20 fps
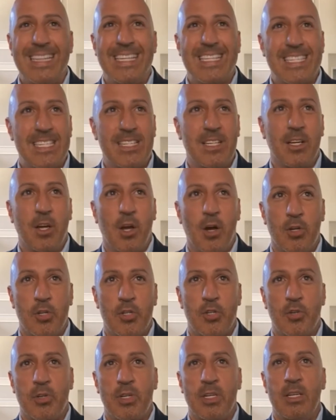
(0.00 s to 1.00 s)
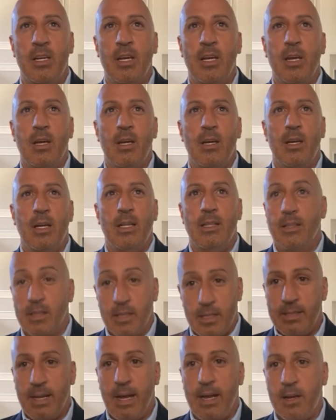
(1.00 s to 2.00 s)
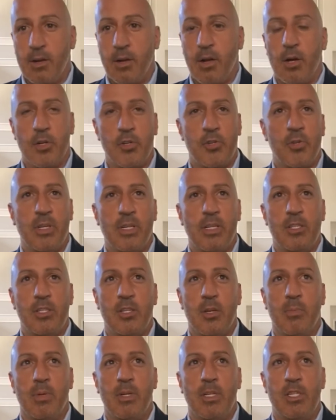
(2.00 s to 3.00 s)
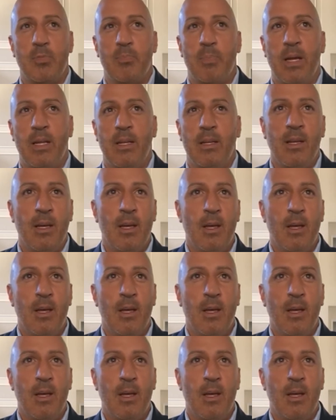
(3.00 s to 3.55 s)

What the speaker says: this in the entire country, did somebody spend